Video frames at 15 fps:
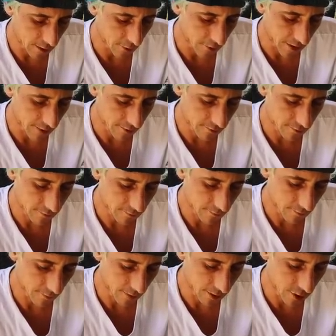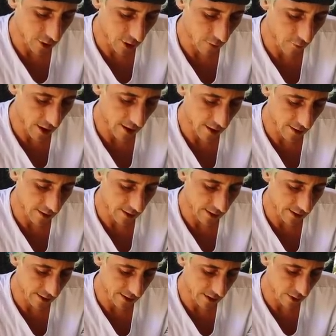knew it. But you know what?
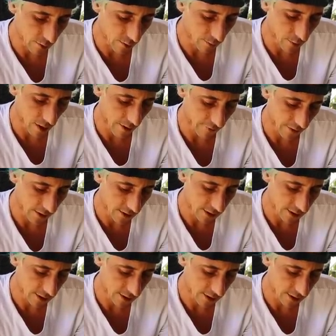It's still a profit.